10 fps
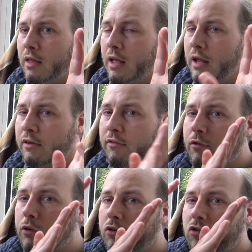and you've
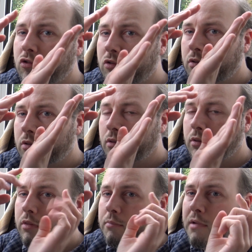got
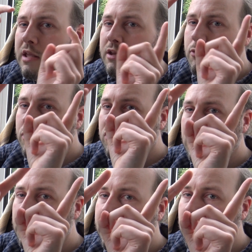the bay you want to
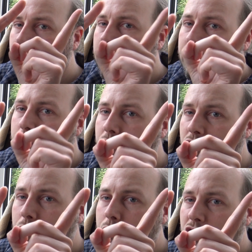go into, you've got
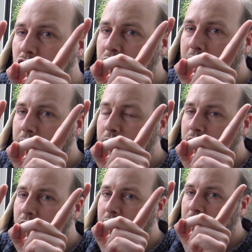2
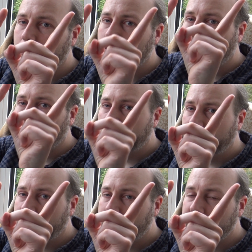staggered diagonal lines,
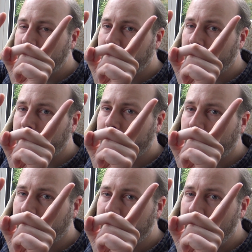and they appear kind of
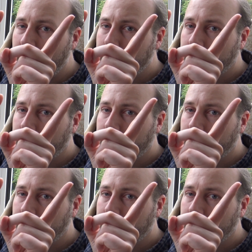like that.